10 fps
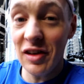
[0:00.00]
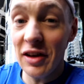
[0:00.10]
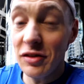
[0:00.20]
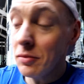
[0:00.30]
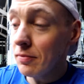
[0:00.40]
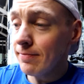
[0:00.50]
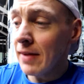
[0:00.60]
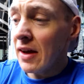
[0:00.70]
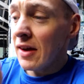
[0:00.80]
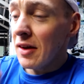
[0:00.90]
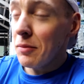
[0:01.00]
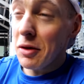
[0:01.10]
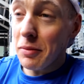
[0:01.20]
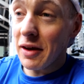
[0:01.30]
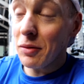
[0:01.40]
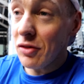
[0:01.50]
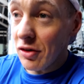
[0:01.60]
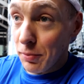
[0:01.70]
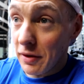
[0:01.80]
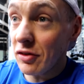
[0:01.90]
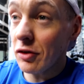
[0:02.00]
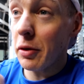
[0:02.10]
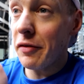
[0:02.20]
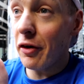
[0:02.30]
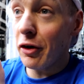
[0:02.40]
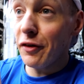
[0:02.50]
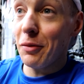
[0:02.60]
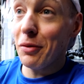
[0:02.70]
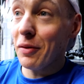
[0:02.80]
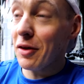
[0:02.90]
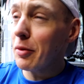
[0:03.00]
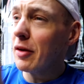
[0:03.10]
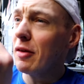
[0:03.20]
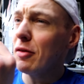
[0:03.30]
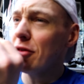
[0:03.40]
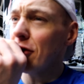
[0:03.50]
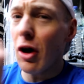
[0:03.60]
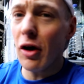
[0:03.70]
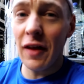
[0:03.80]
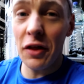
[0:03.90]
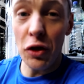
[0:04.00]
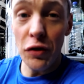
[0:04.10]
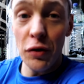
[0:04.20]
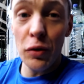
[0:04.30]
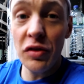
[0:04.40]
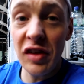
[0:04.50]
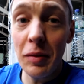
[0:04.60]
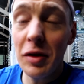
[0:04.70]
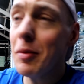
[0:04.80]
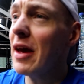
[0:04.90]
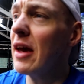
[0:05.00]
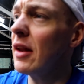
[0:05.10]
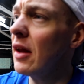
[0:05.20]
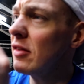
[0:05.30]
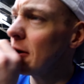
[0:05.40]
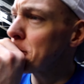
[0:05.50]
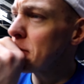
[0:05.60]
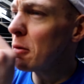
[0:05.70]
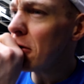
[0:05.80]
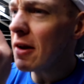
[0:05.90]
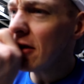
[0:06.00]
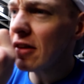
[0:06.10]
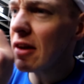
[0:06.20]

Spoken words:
selection. Me and Mickey was just waiting for a run there, but we came in, there's a song, that Thunder Rolls came into my head, and I was like, what is the